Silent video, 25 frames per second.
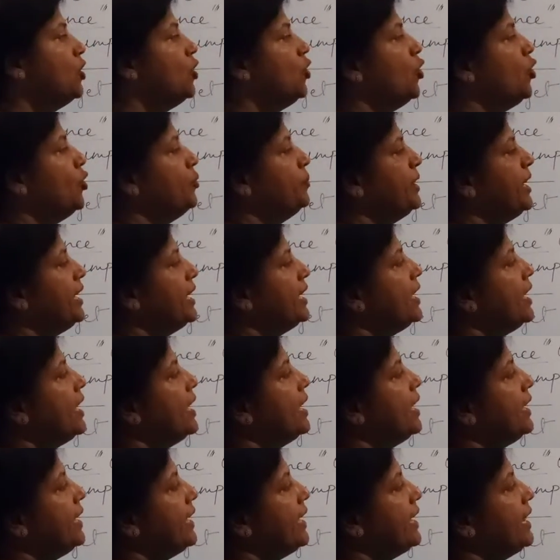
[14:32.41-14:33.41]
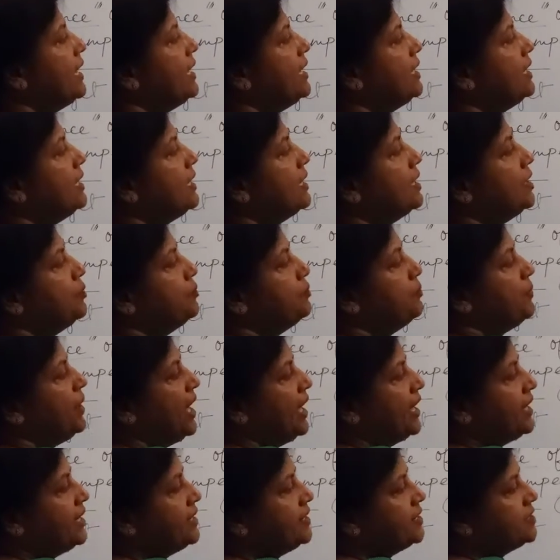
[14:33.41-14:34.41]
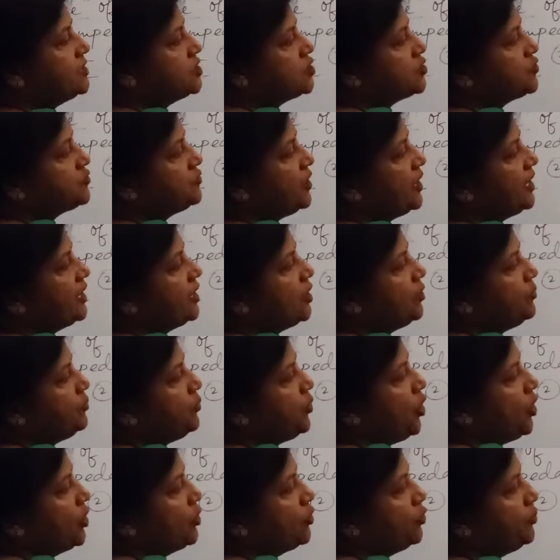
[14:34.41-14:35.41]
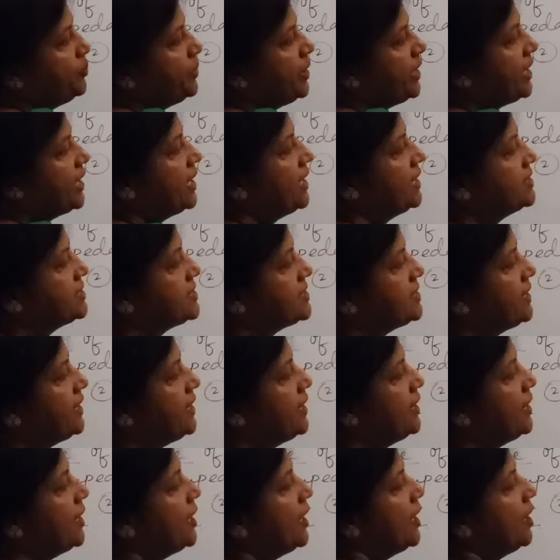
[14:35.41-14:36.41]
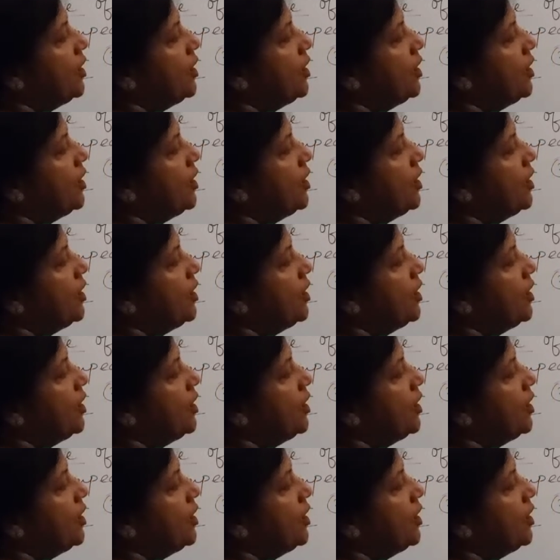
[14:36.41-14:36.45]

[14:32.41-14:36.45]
omega L minus 1 upon omega C